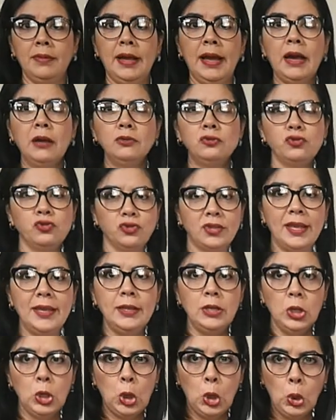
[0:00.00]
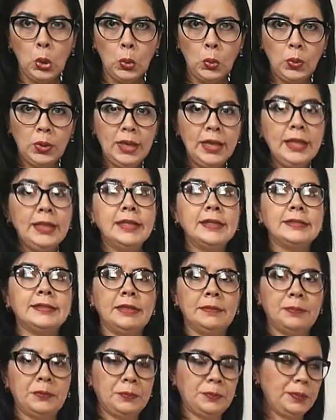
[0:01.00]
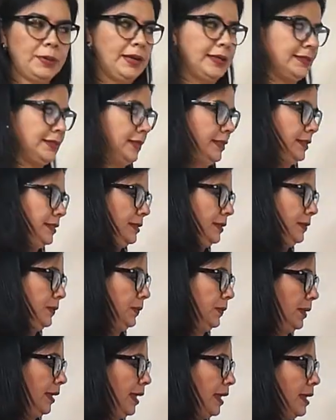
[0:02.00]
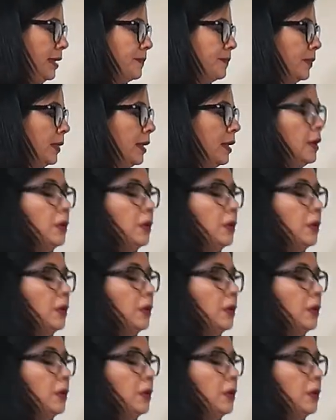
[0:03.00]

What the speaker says: how to say no in the simple present, okay?